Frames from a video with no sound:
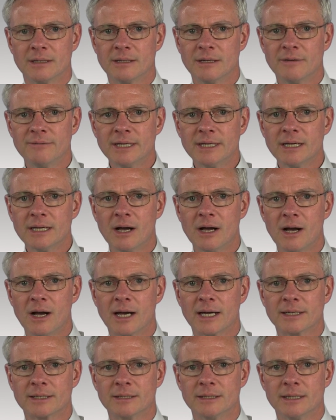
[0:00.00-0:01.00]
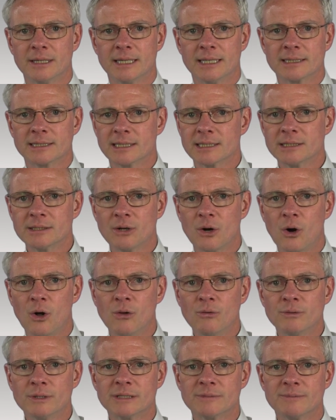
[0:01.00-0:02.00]
Loving God doesn't
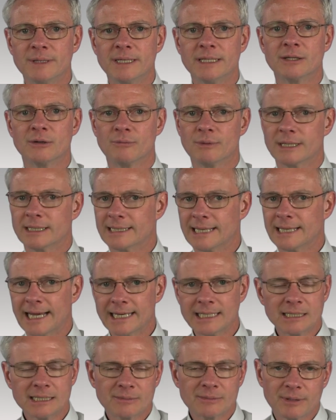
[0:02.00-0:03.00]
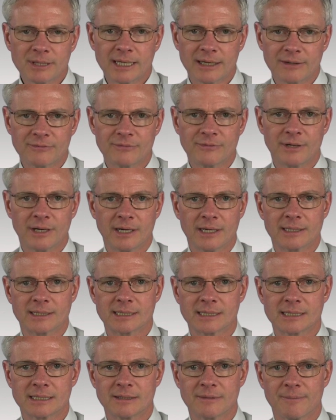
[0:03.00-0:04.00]
always mean that we like his plan for
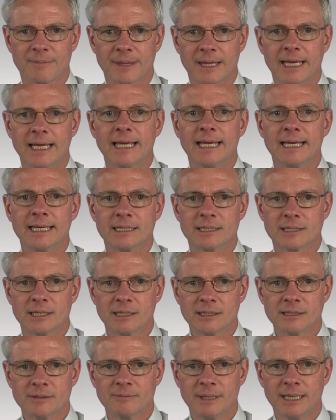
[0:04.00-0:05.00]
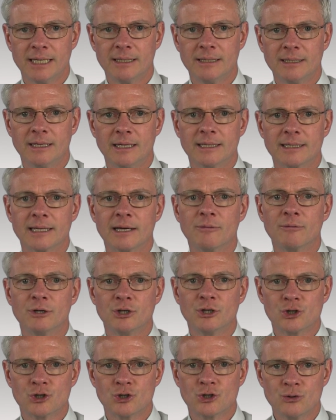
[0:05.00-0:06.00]
us, it does mean that
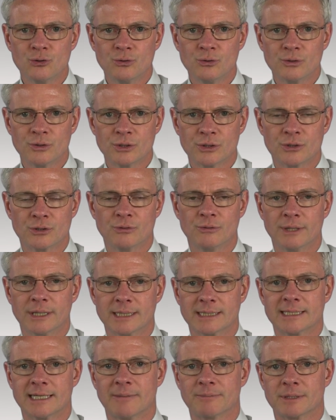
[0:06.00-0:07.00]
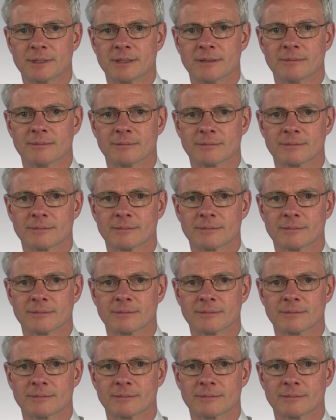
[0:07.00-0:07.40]
we choose to accept it.